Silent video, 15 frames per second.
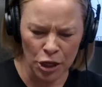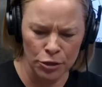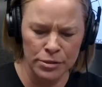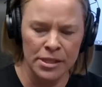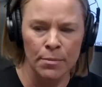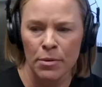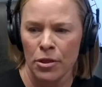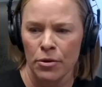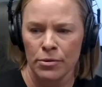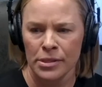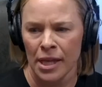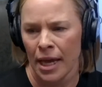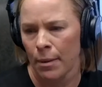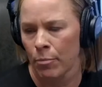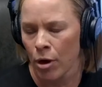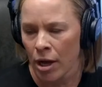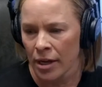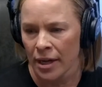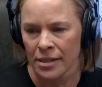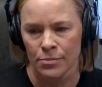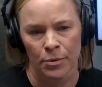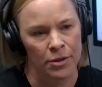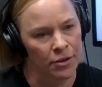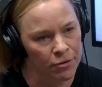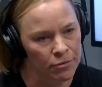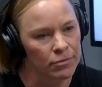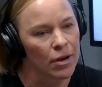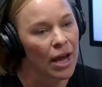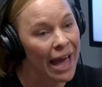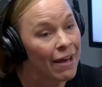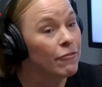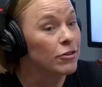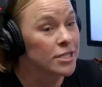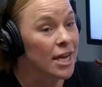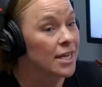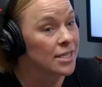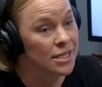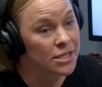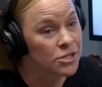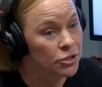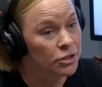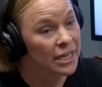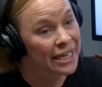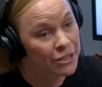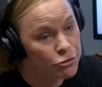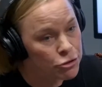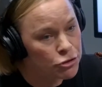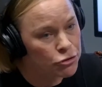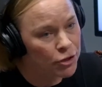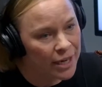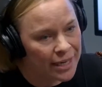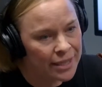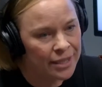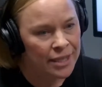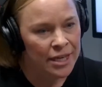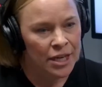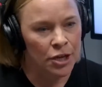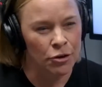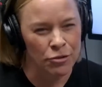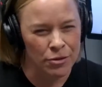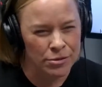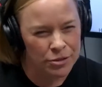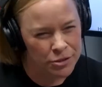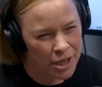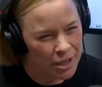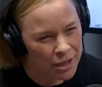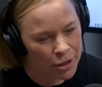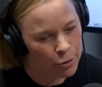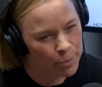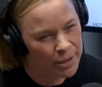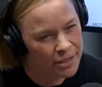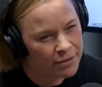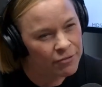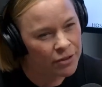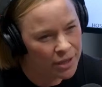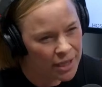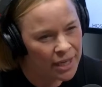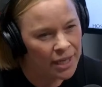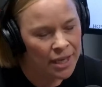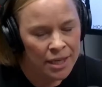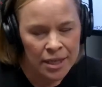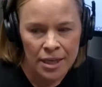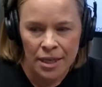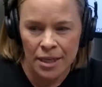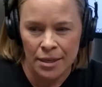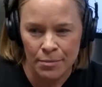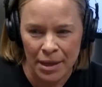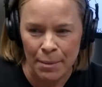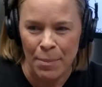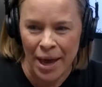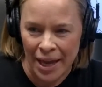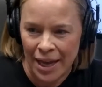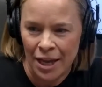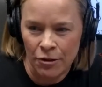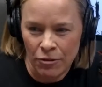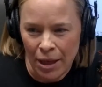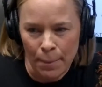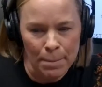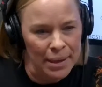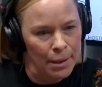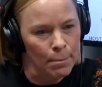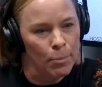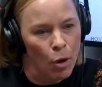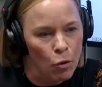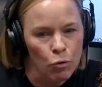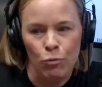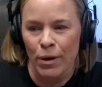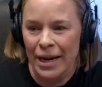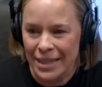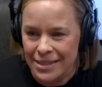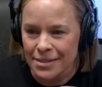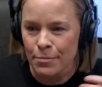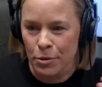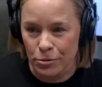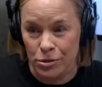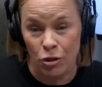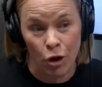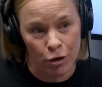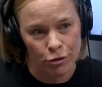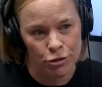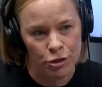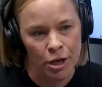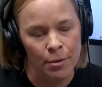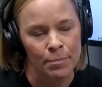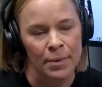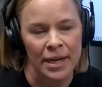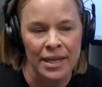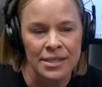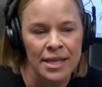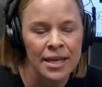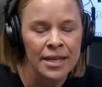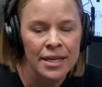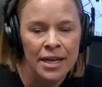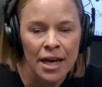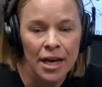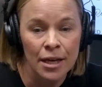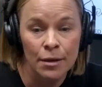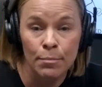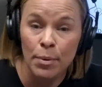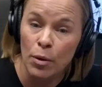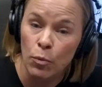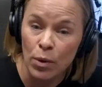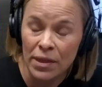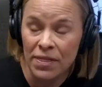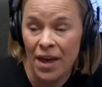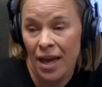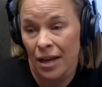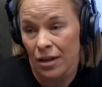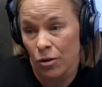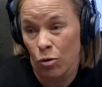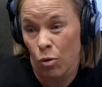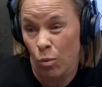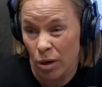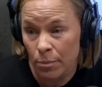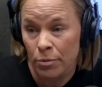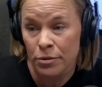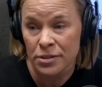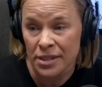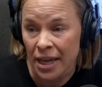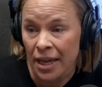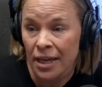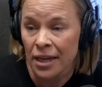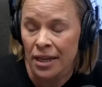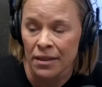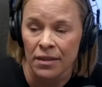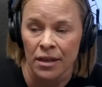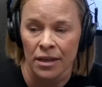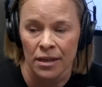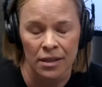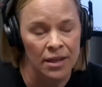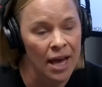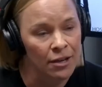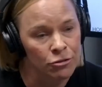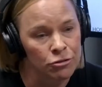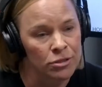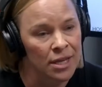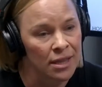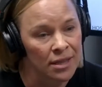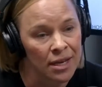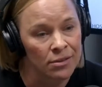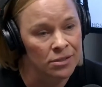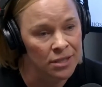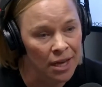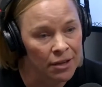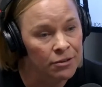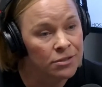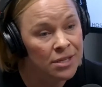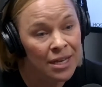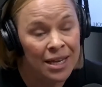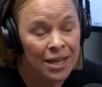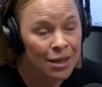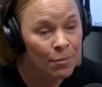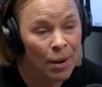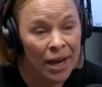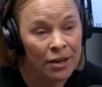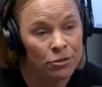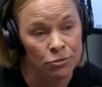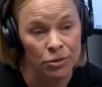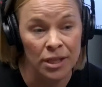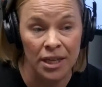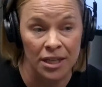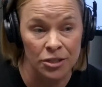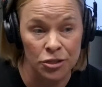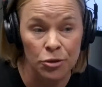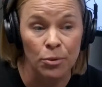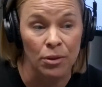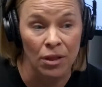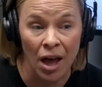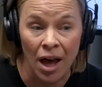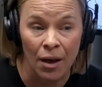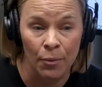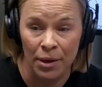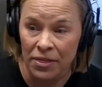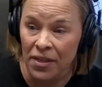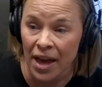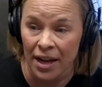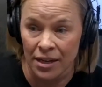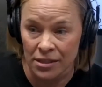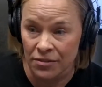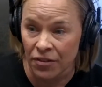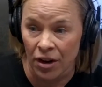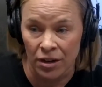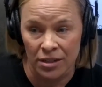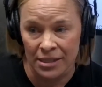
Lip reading: some of those like products where they're advertising a certain interest rate, those are done a little bit differently. They buy kind of like big bulk rates, some of those larger companies. But with that, 1% and the extra $10,000, the buyers really can do a lot with that as far as